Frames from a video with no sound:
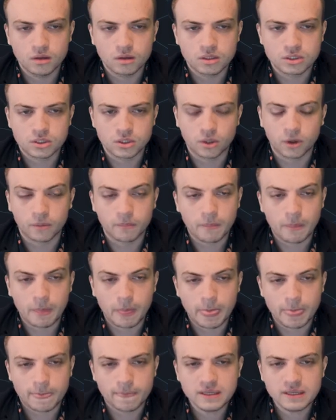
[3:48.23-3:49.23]
So
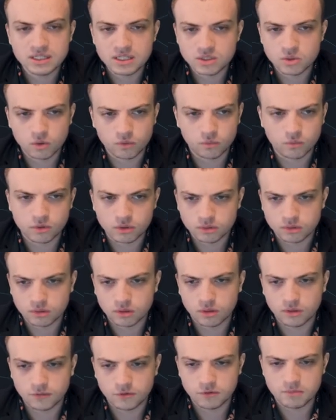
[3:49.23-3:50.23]
this is sort of one
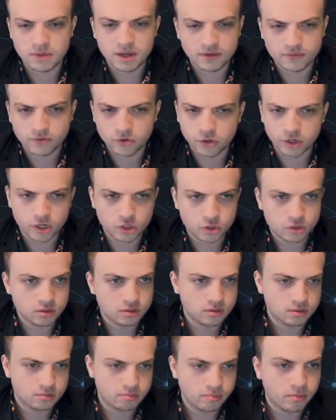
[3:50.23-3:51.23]
of the main variations,